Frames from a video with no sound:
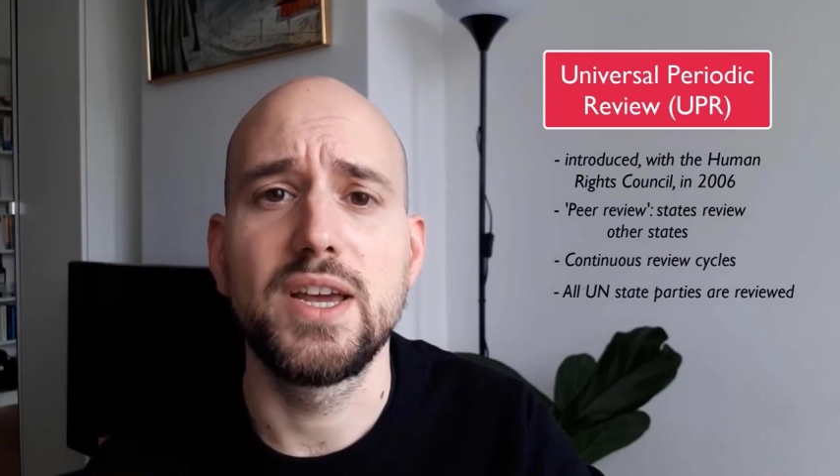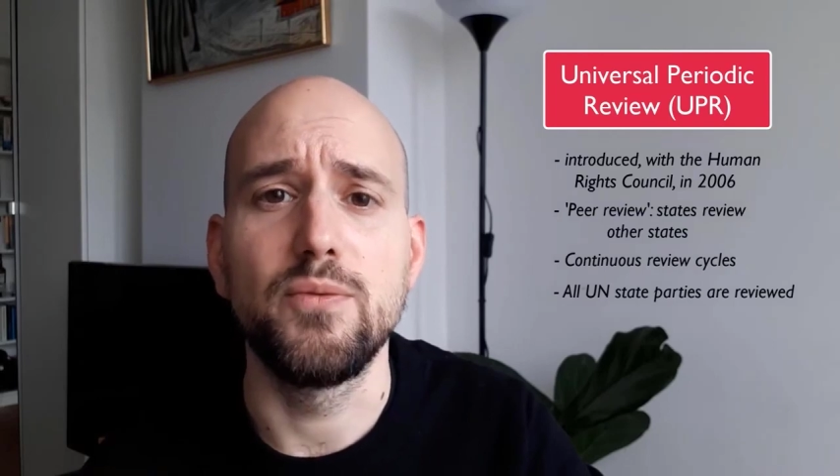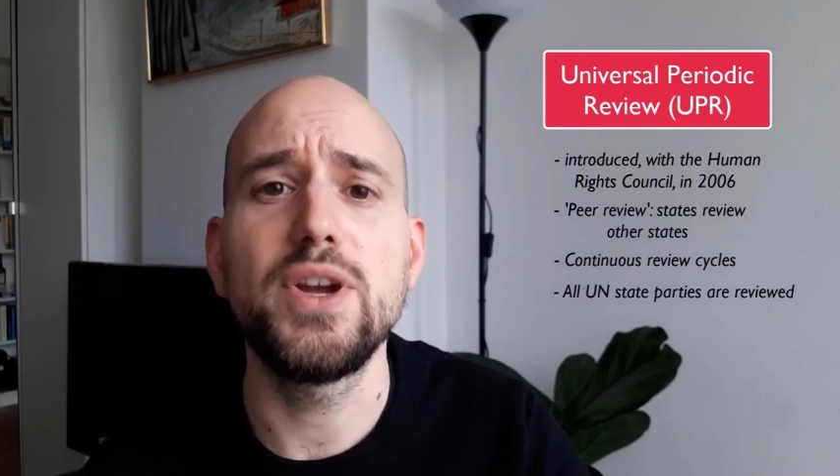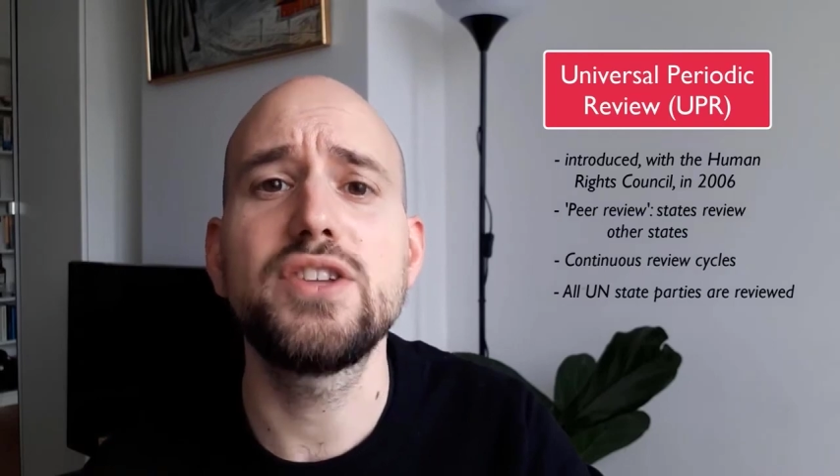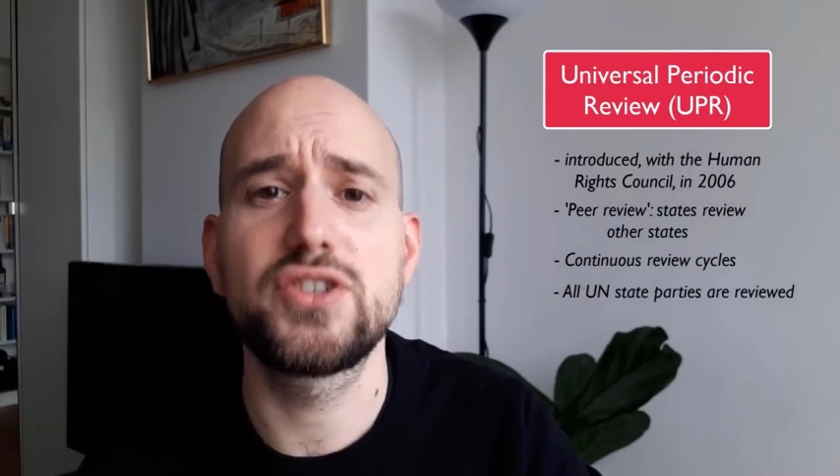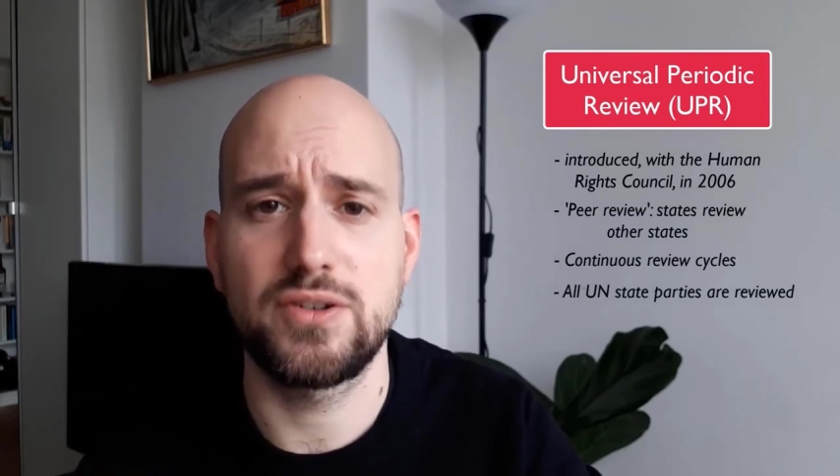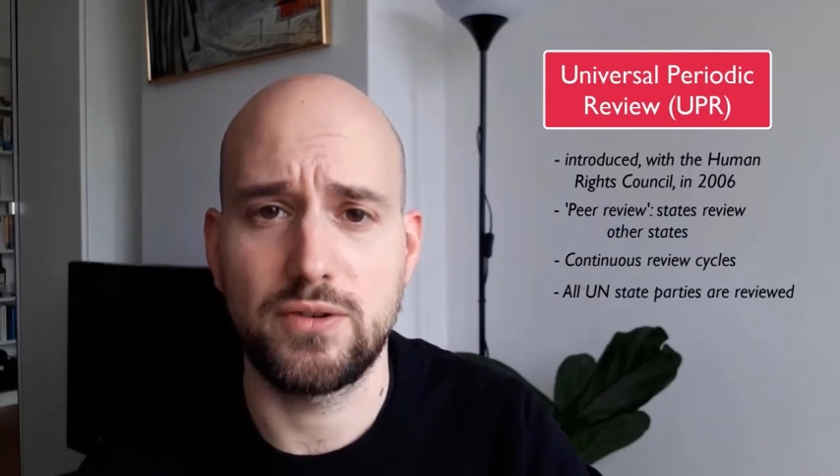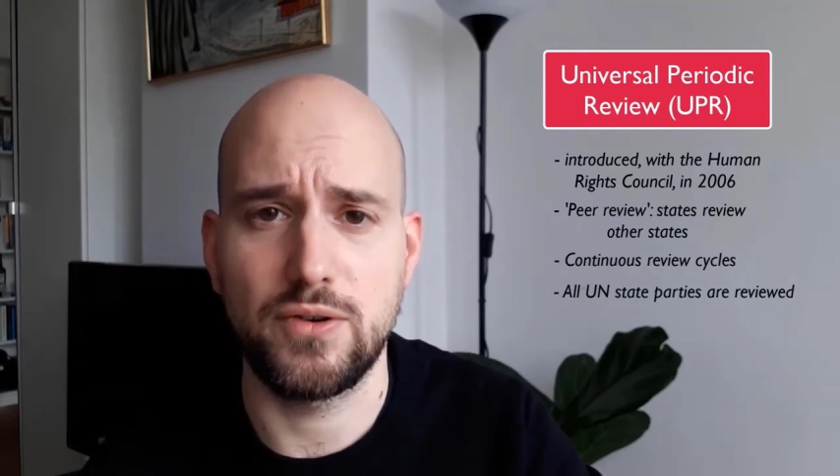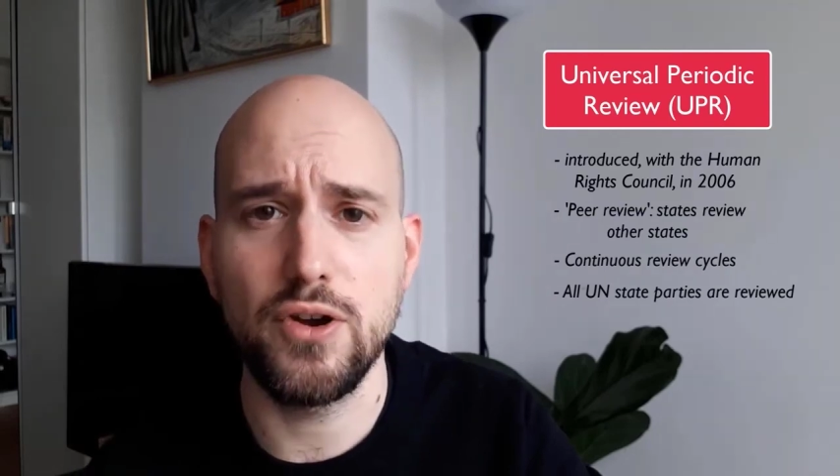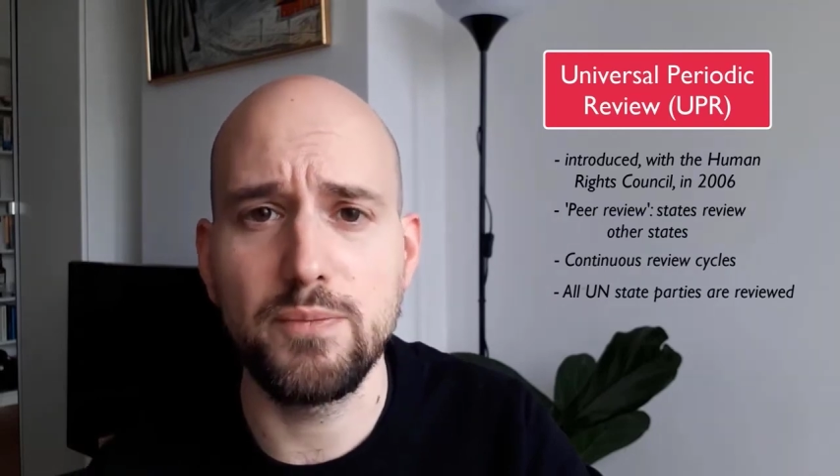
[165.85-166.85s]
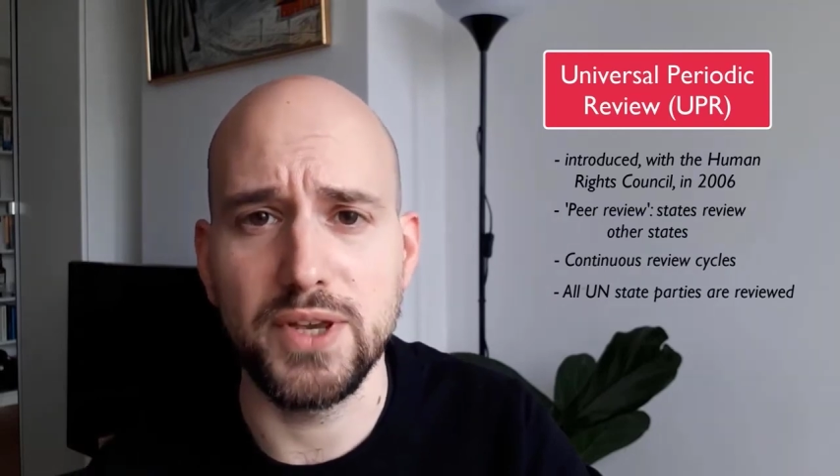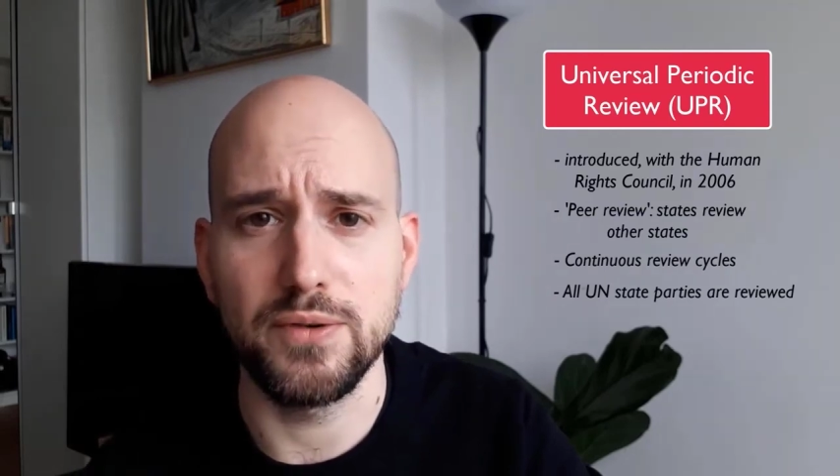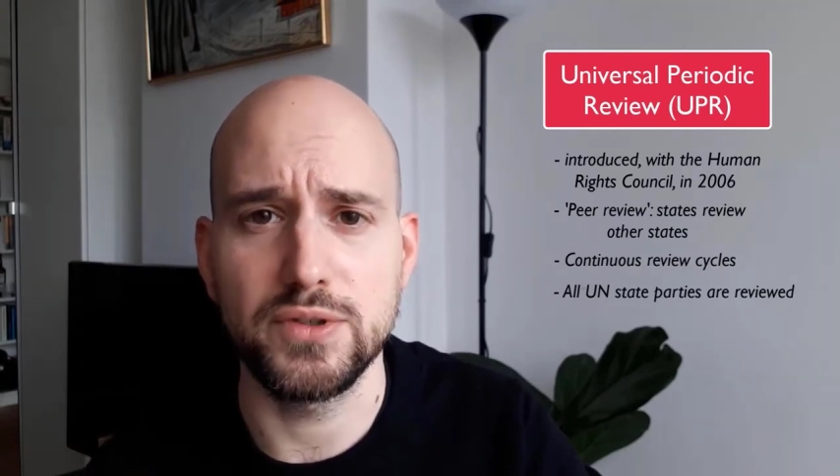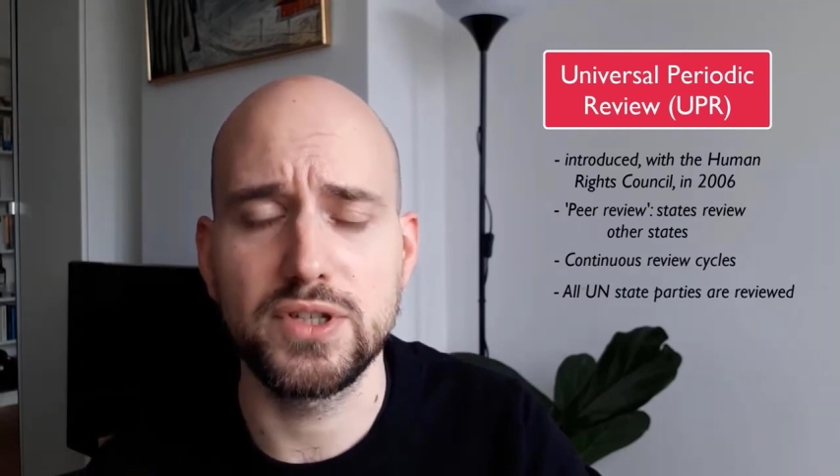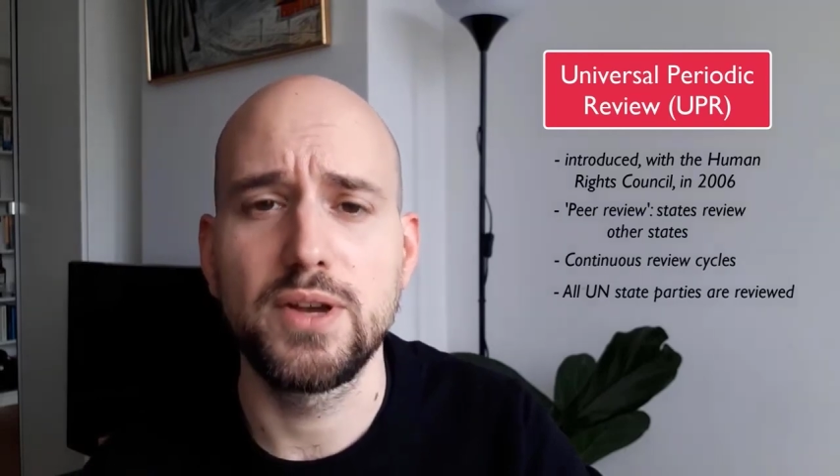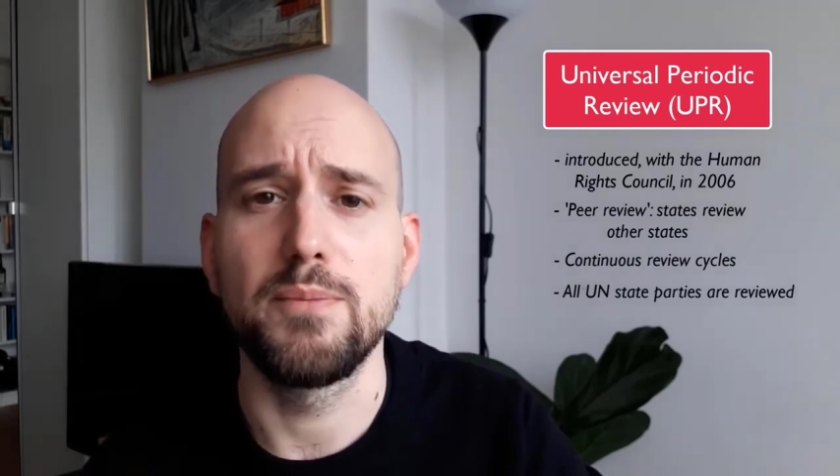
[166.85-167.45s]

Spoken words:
which could be used